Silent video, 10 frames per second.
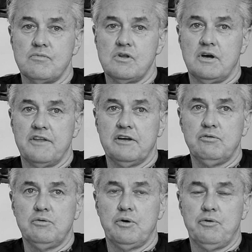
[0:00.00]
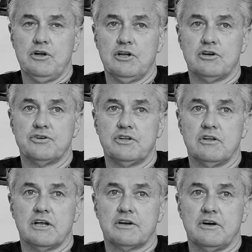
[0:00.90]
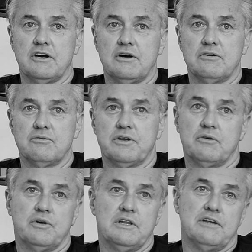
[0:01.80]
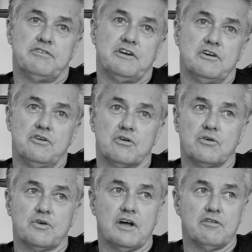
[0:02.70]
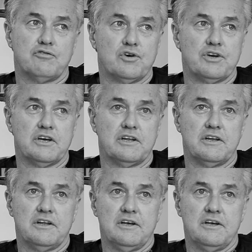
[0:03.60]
I think when we were little, like we lived here in Norco, California, and